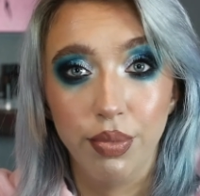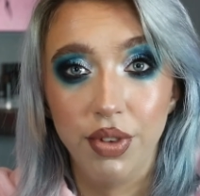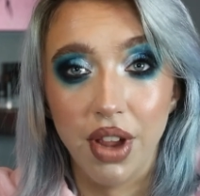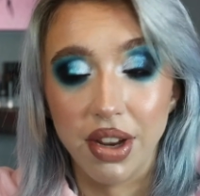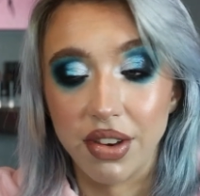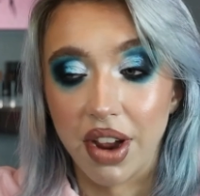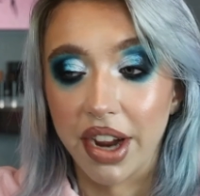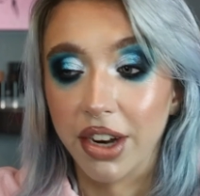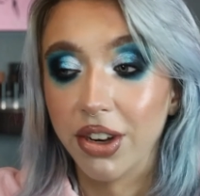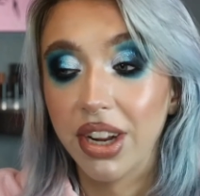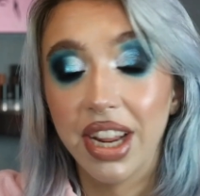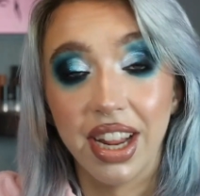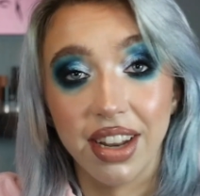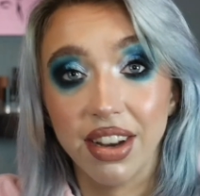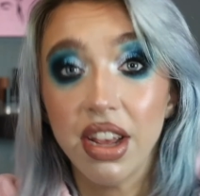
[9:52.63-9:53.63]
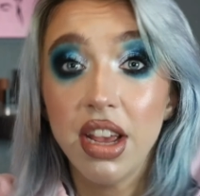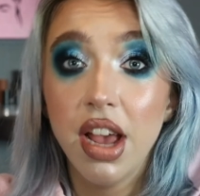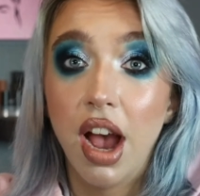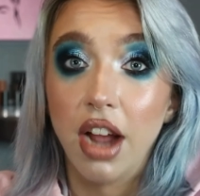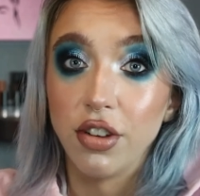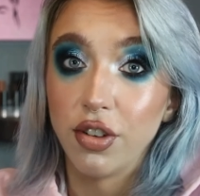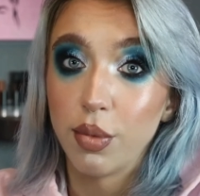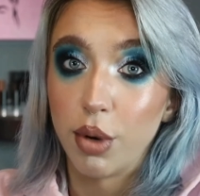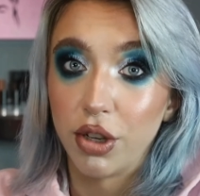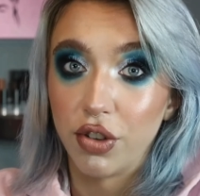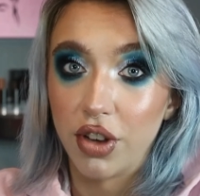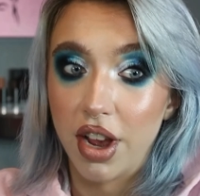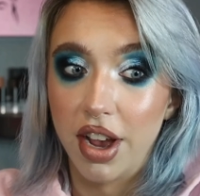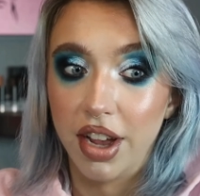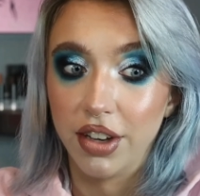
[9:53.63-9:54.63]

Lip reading: dead tired, and I just watched